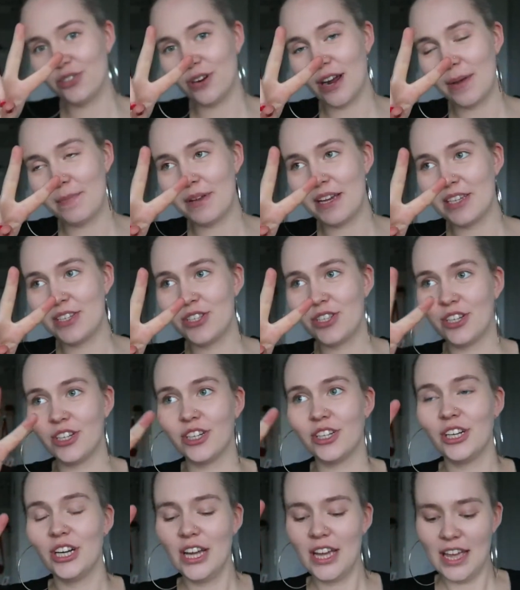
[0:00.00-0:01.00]

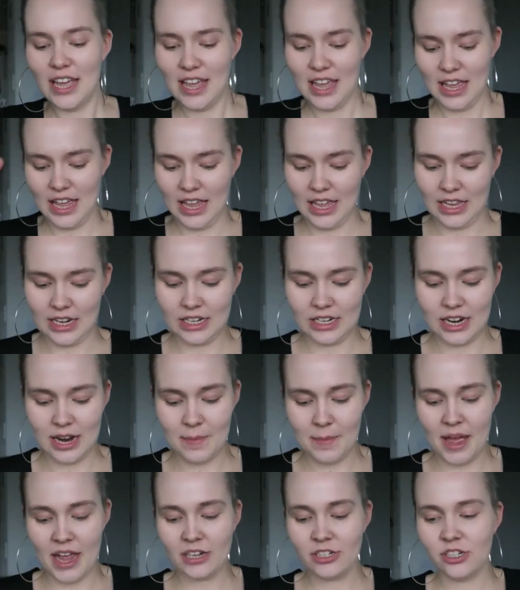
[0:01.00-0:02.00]
trimester. And
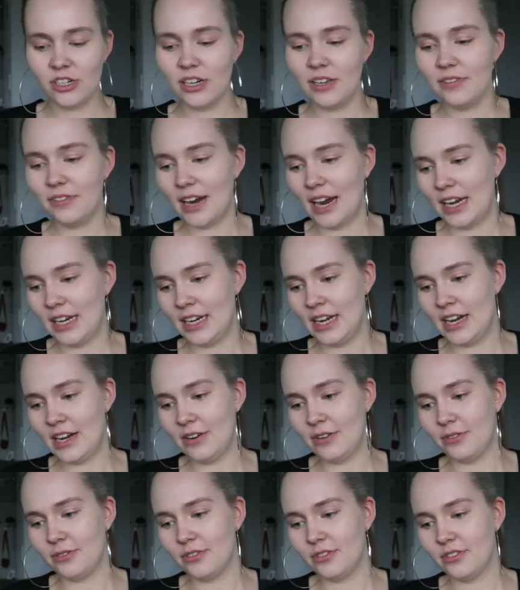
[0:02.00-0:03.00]
I'm actually right
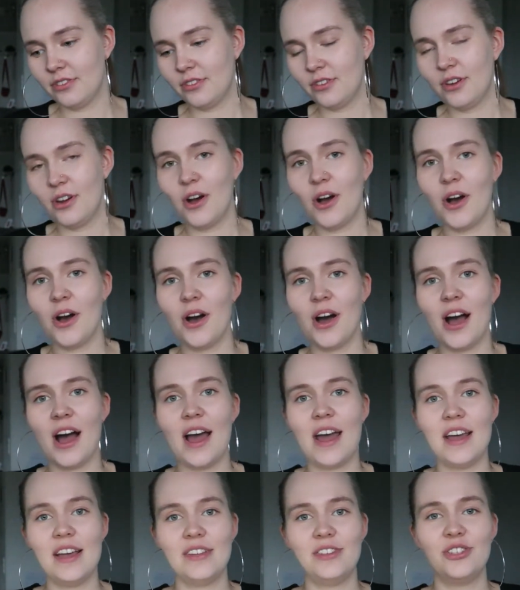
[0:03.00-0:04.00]
now,
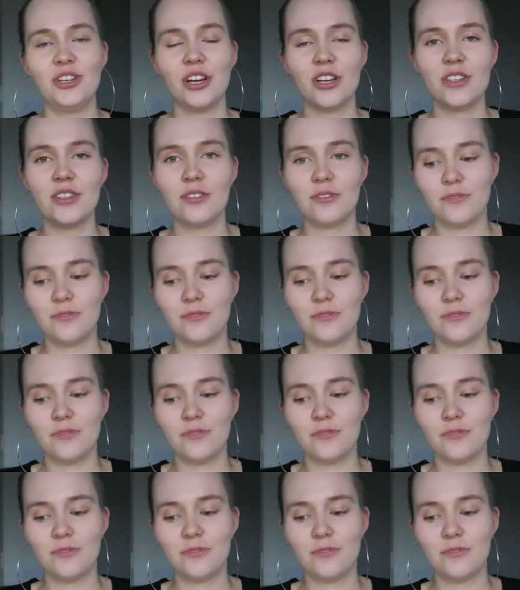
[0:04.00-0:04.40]
I just